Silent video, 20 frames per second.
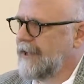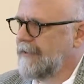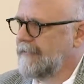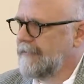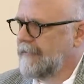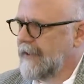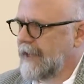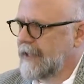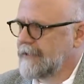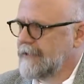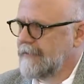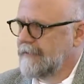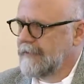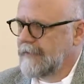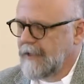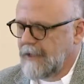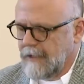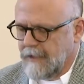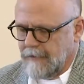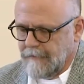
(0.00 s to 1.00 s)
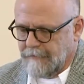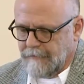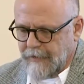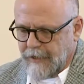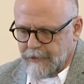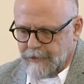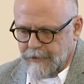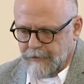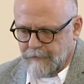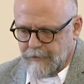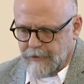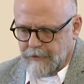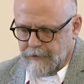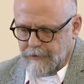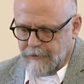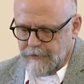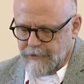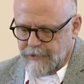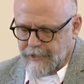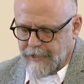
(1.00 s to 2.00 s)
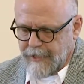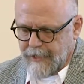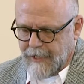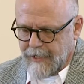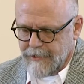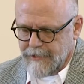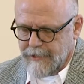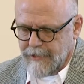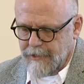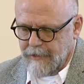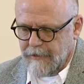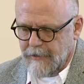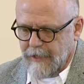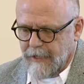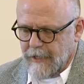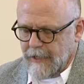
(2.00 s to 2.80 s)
uh, infection when you use that assay.